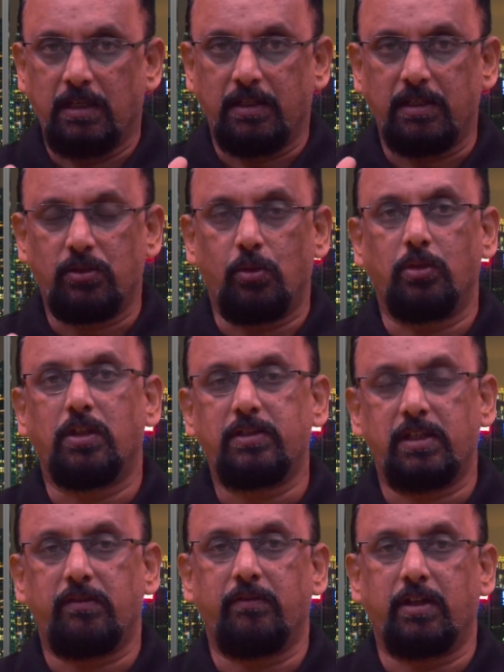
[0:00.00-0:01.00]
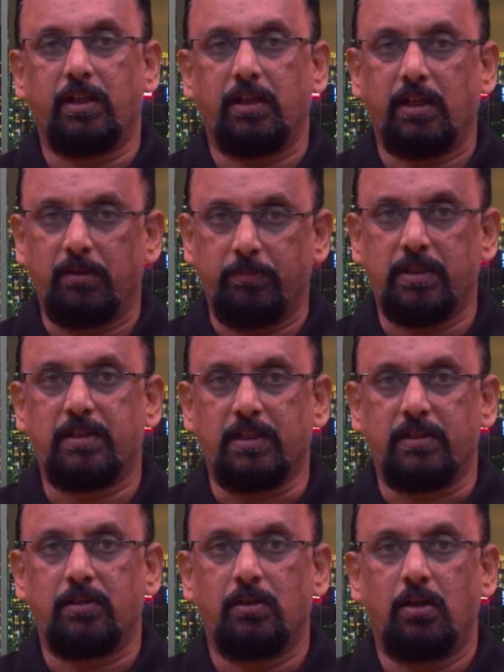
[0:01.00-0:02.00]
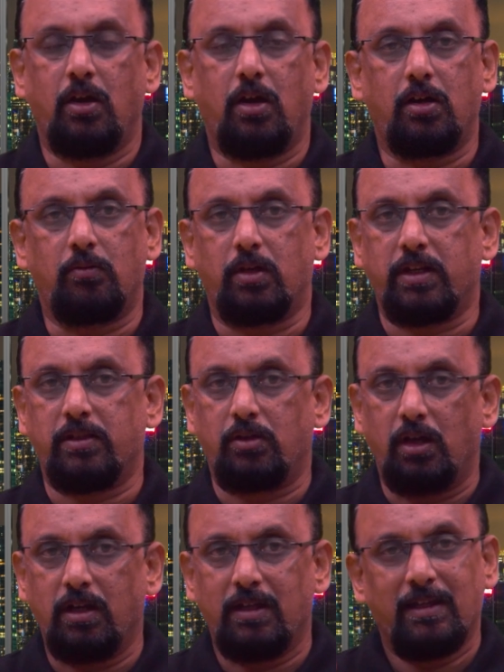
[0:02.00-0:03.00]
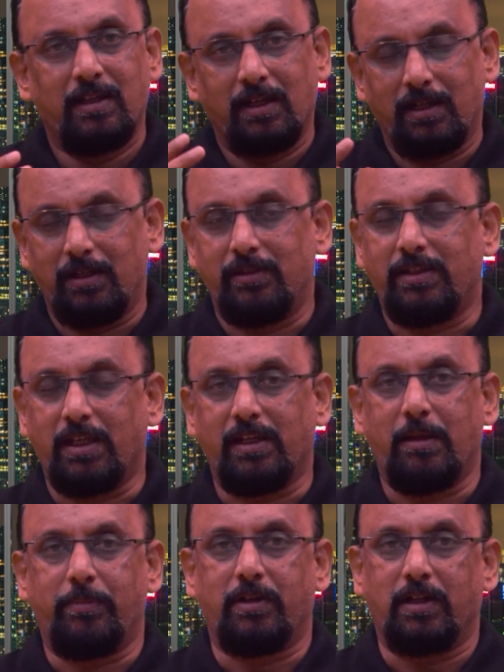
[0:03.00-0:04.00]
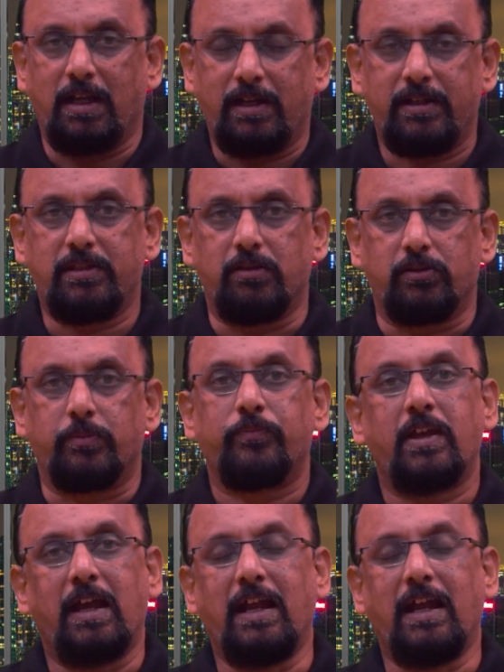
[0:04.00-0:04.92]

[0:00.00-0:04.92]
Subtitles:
There is owner's equity in business or what is called share capital and reserves,